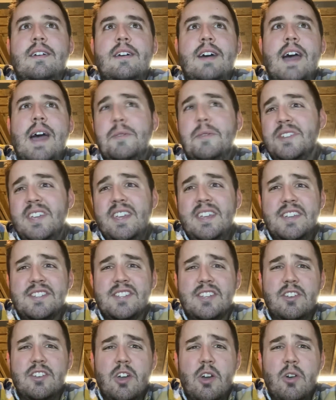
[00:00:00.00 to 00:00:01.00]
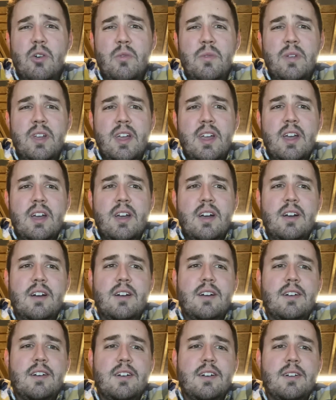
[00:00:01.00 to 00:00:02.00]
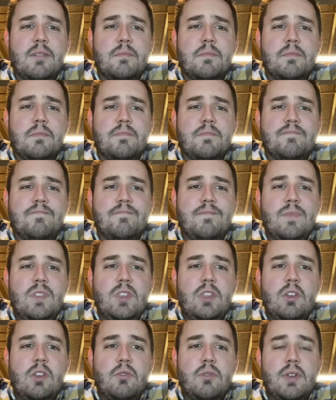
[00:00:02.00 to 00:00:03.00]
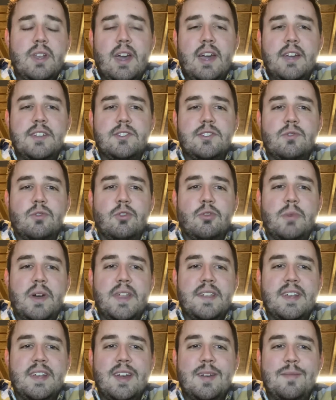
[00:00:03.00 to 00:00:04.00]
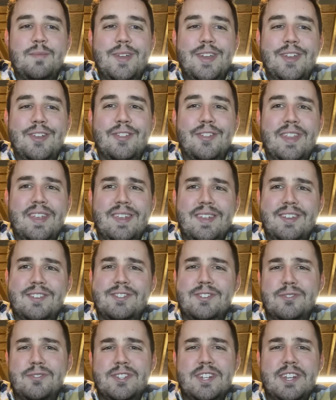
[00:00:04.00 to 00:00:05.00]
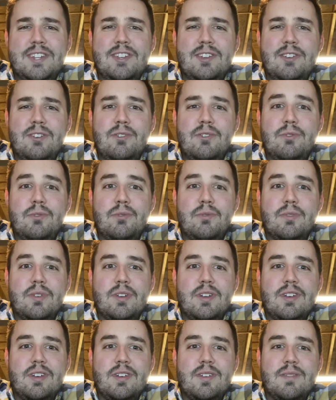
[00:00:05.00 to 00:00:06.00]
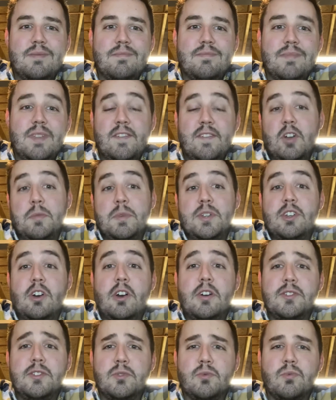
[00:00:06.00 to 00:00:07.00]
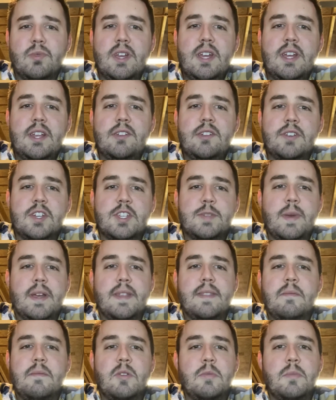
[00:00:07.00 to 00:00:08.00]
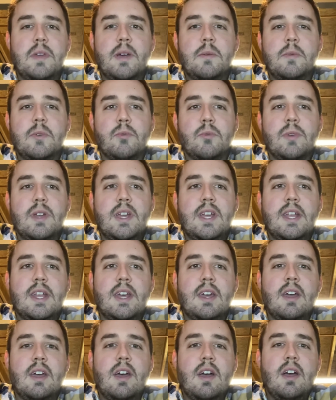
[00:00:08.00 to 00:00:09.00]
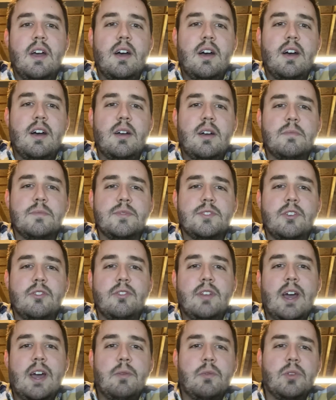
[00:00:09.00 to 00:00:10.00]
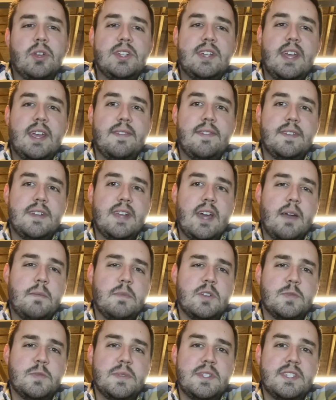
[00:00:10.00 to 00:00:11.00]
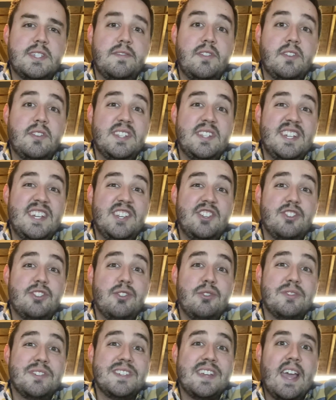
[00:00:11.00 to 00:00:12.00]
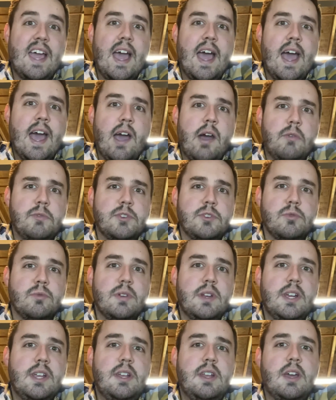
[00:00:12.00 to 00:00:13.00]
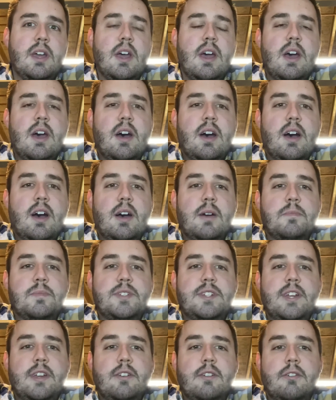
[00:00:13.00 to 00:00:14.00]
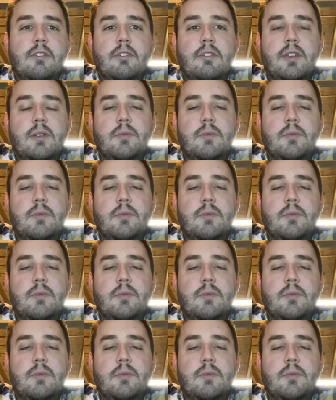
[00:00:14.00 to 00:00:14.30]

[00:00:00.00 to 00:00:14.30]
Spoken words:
I would say yes and no. In high school, by the time the students get to you, they've already been taught to read. You expect them to be able to read. So you're not really taking the time to specifically teach students how to read, particularly